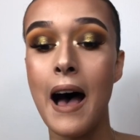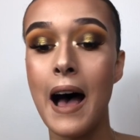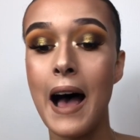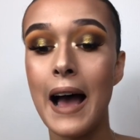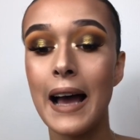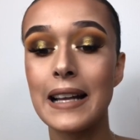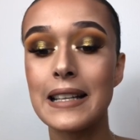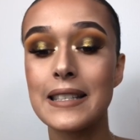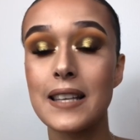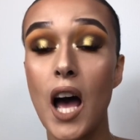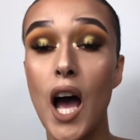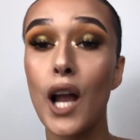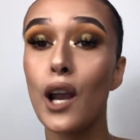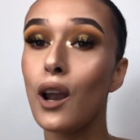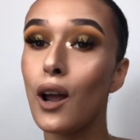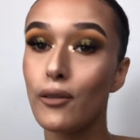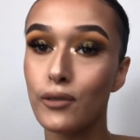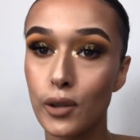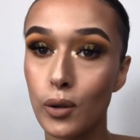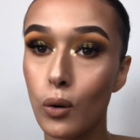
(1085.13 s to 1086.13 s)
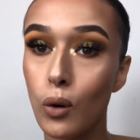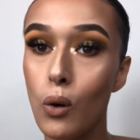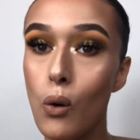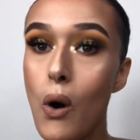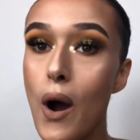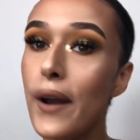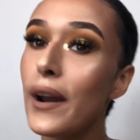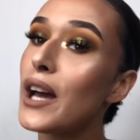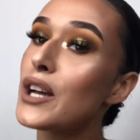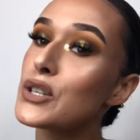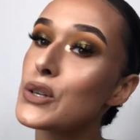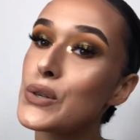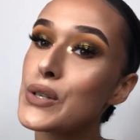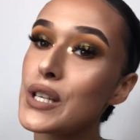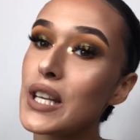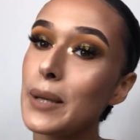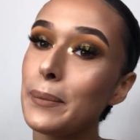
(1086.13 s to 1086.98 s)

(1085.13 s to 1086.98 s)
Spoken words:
And I love you all and I shall see